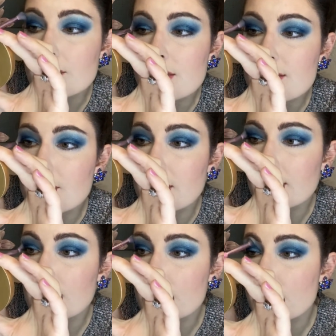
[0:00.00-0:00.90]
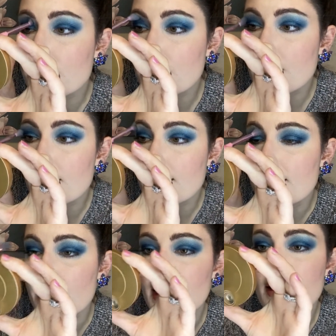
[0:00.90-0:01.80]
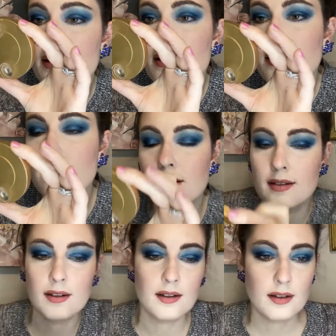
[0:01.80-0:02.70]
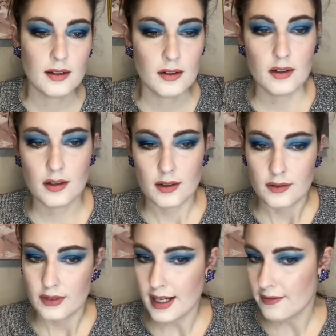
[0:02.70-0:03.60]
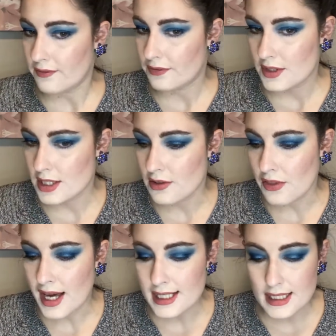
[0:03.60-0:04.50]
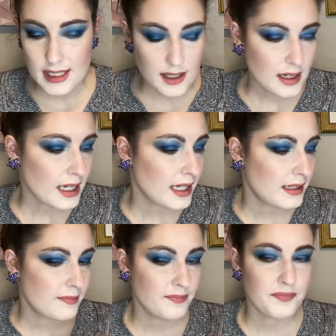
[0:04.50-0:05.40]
Just put a little bit more on this side. Okay, so that's good.